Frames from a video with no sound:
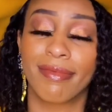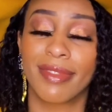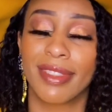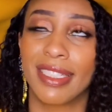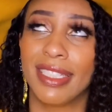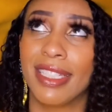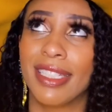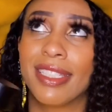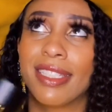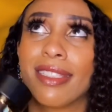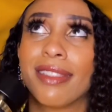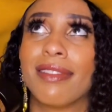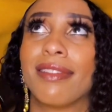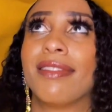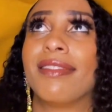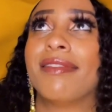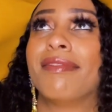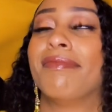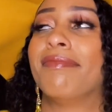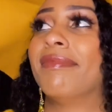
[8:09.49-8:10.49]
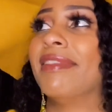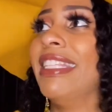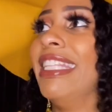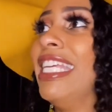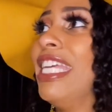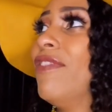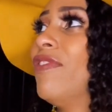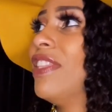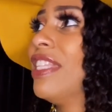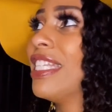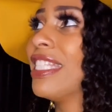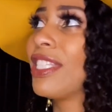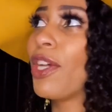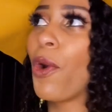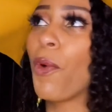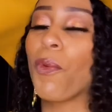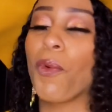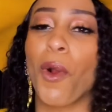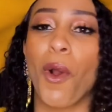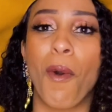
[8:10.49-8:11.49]
just leaving this
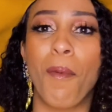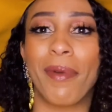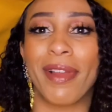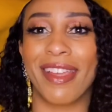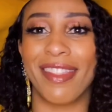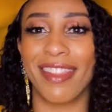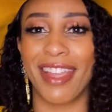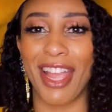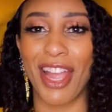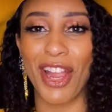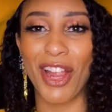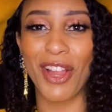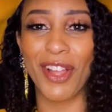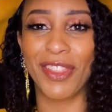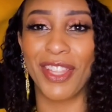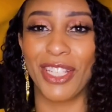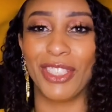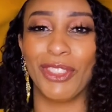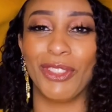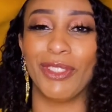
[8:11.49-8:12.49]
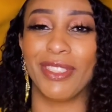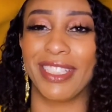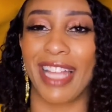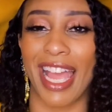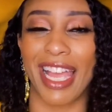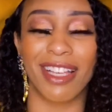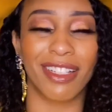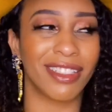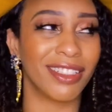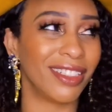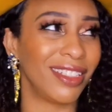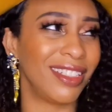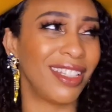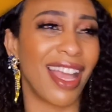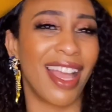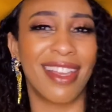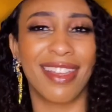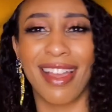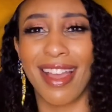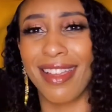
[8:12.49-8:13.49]
aroma in the air that you like,
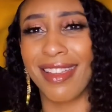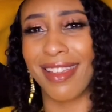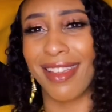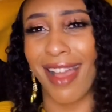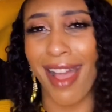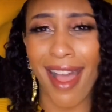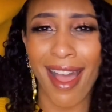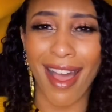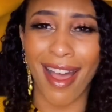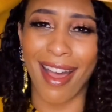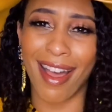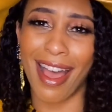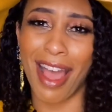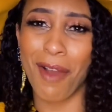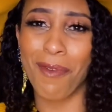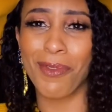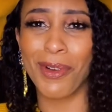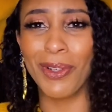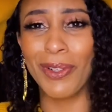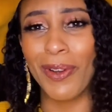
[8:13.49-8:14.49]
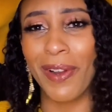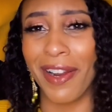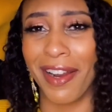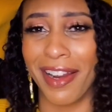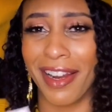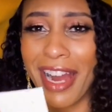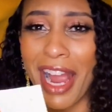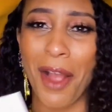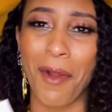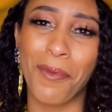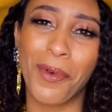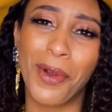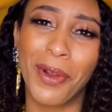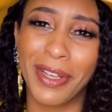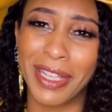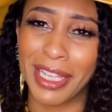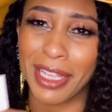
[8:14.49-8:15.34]
yeah, yeah, yeah, I want her, I want